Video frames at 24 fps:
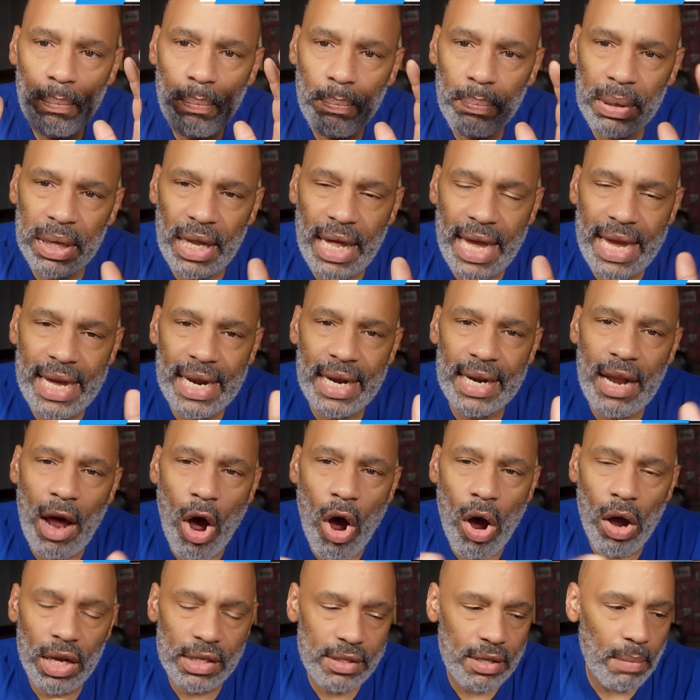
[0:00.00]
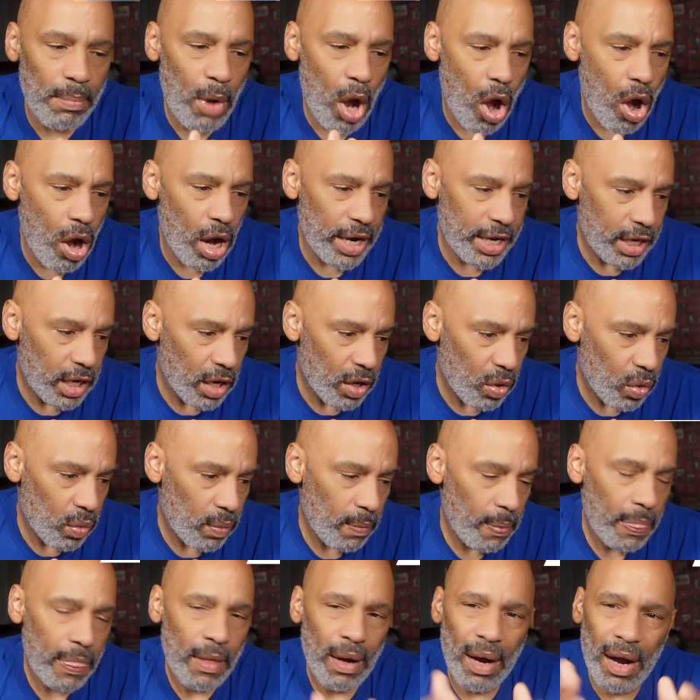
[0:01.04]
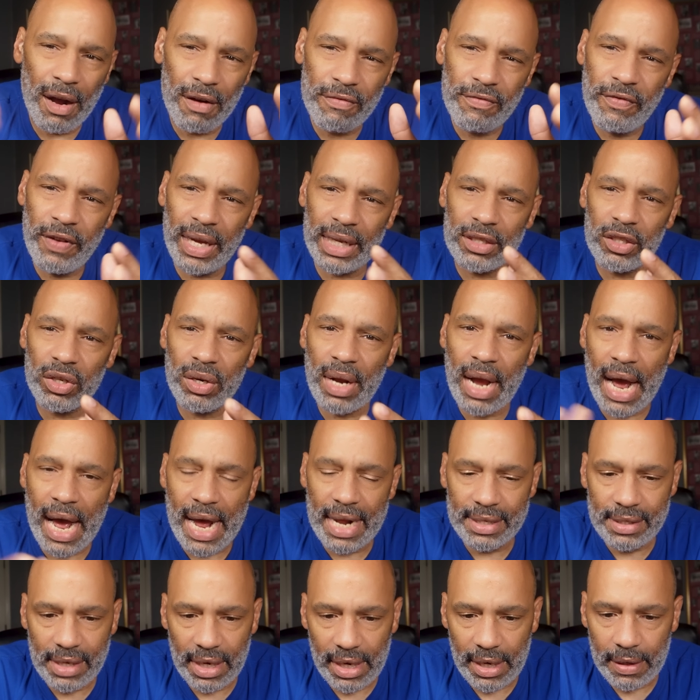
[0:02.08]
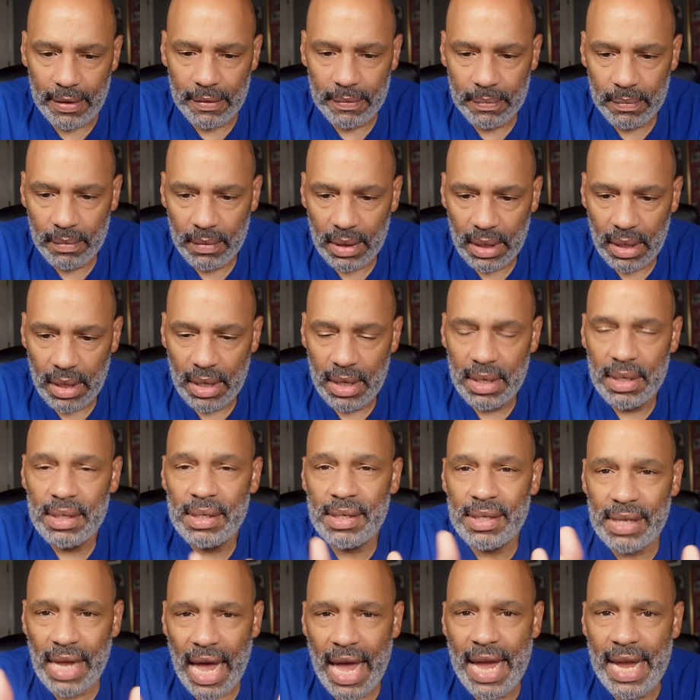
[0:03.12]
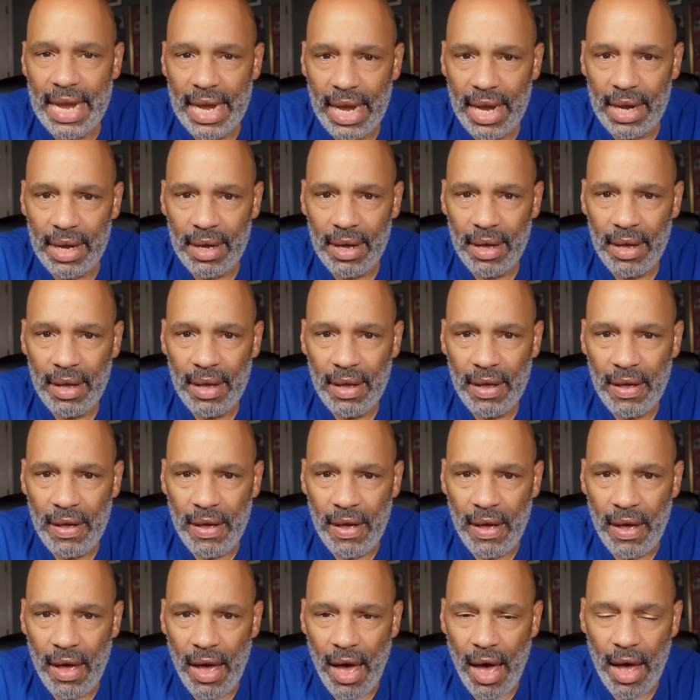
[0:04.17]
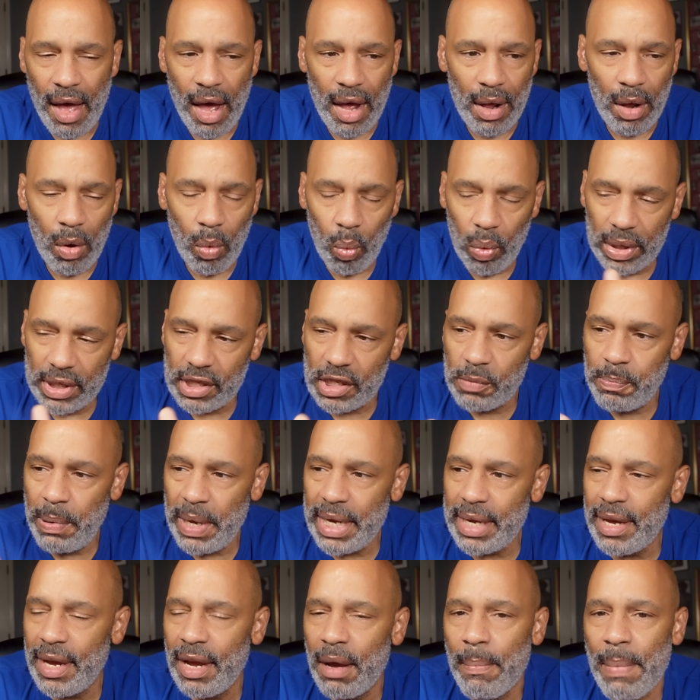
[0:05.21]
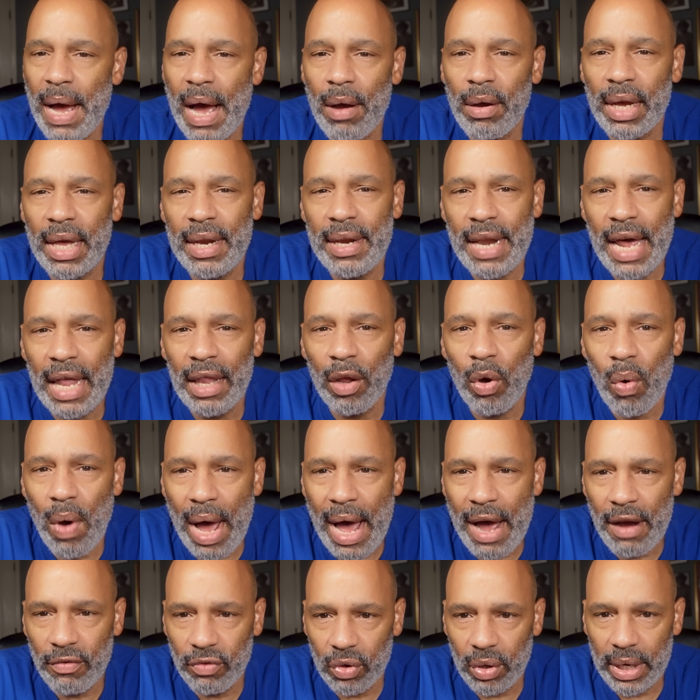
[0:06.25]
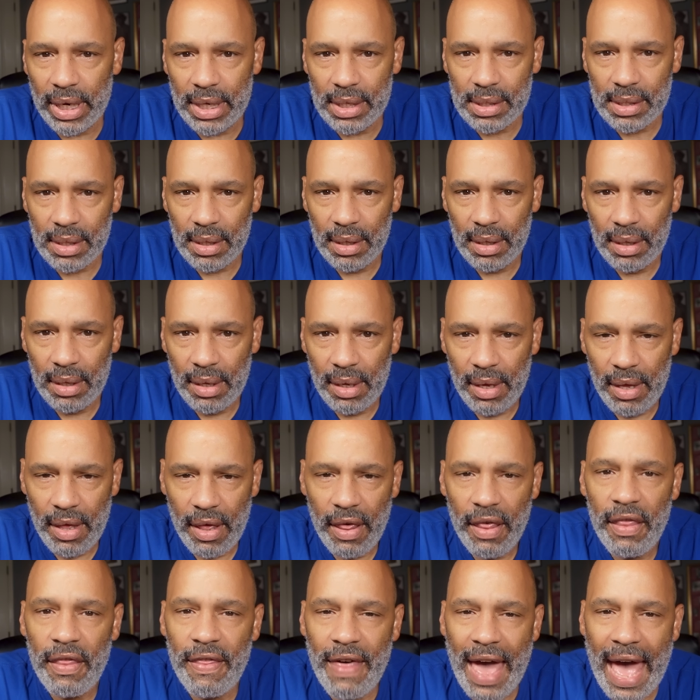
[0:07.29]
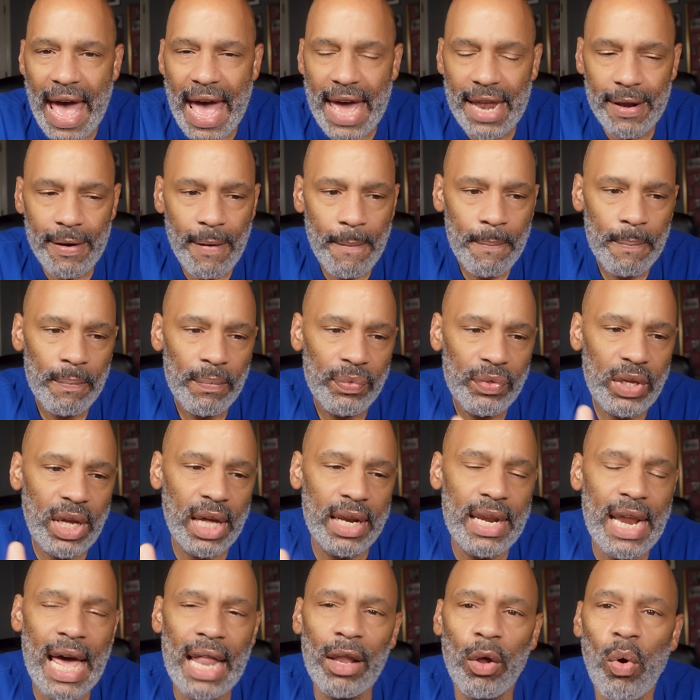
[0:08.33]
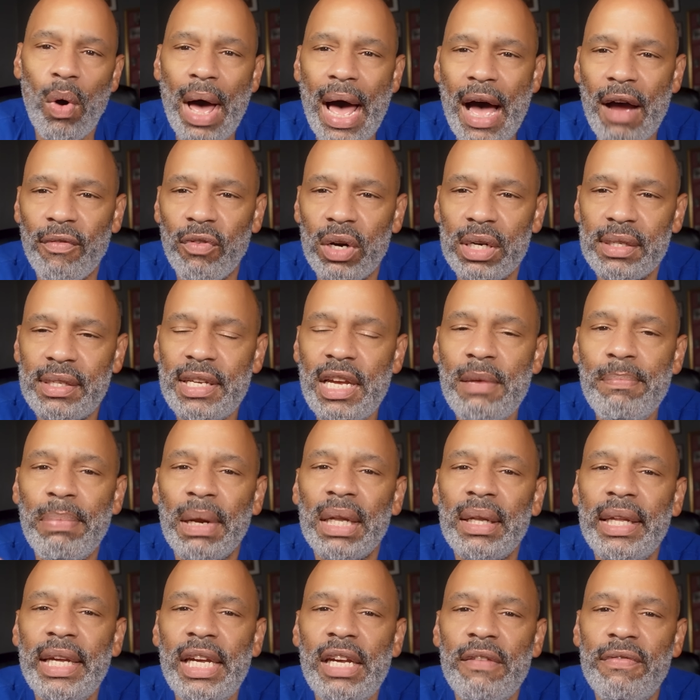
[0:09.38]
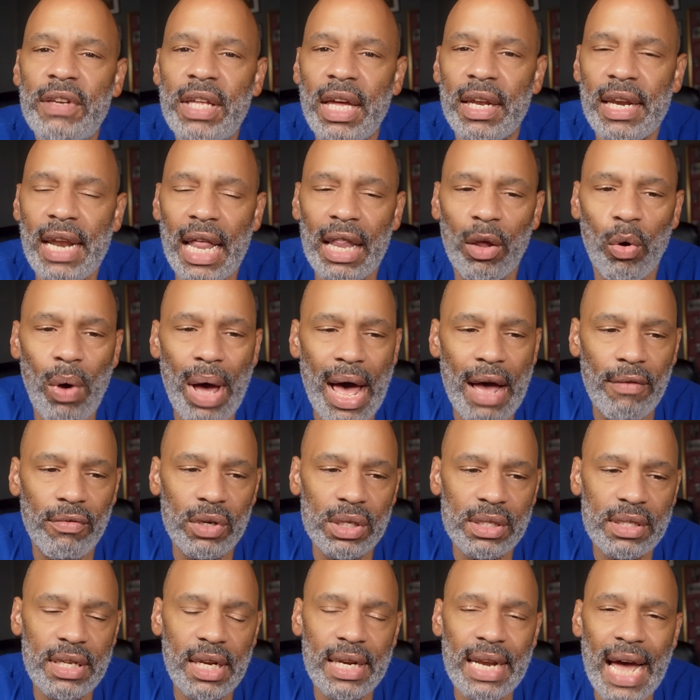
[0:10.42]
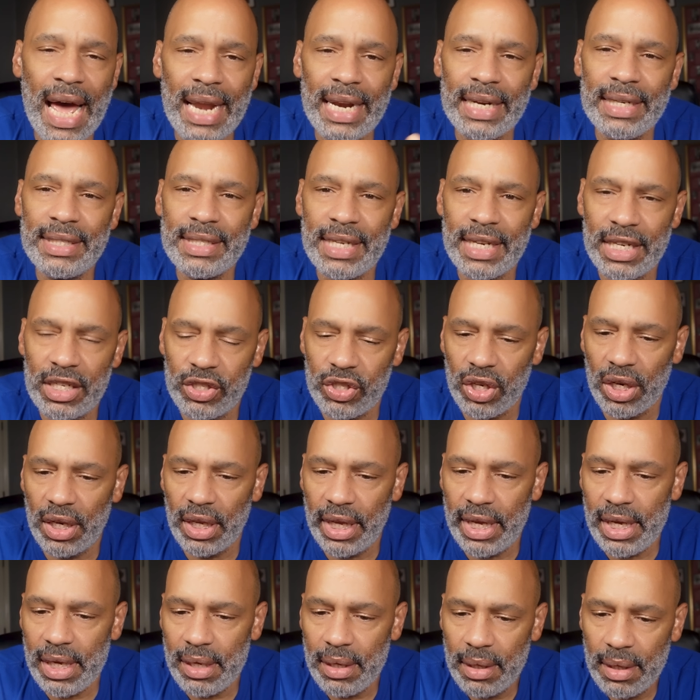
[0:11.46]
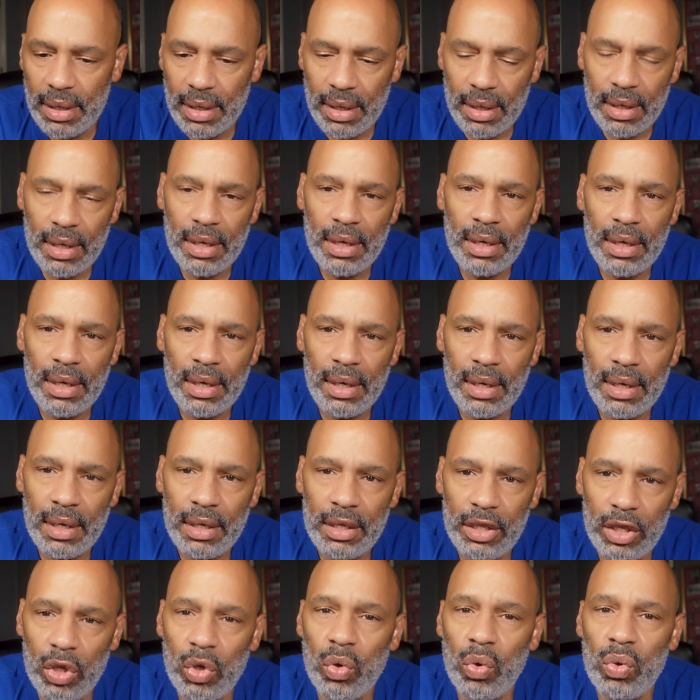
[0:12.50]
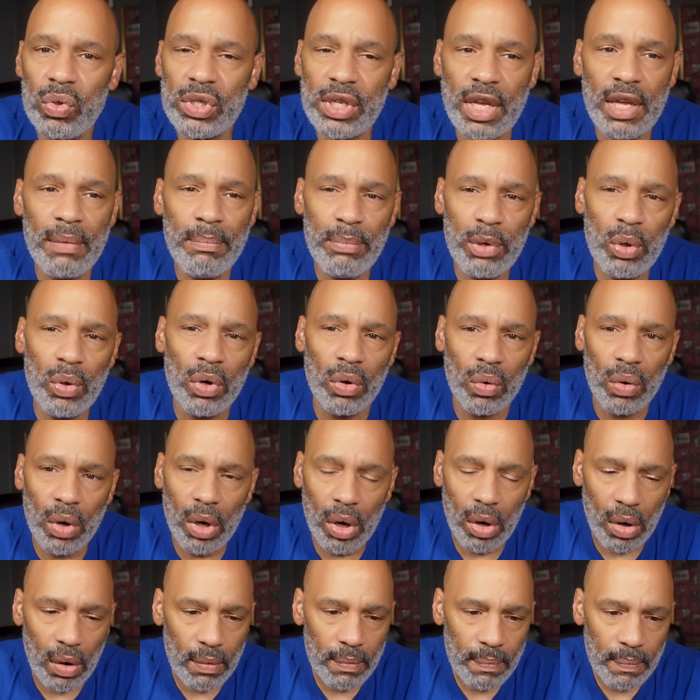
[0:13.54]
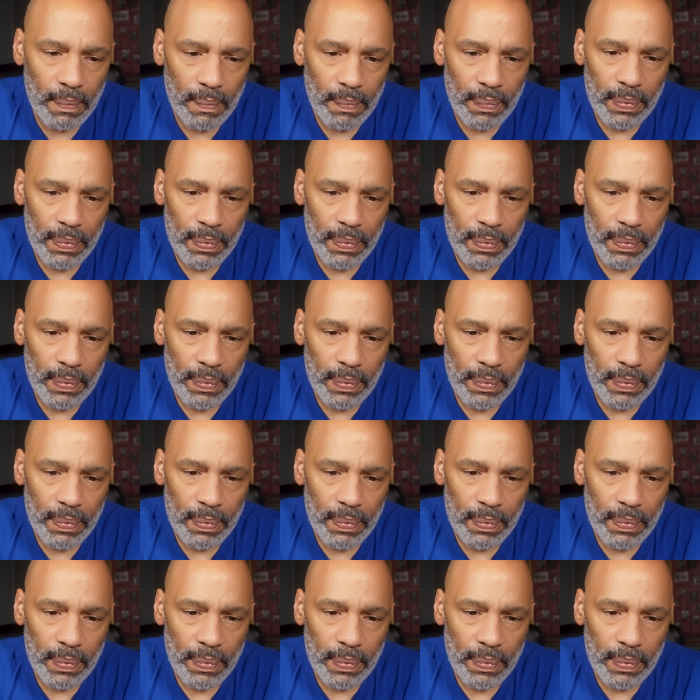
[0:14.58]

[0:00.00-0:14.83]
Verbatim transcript: played an, some audio of Victor Conte saying, when speaking about Canelo Alvarez, that Canelo Alvarez, he believed Canelo Alvarez did not intentionally use clenbuterol.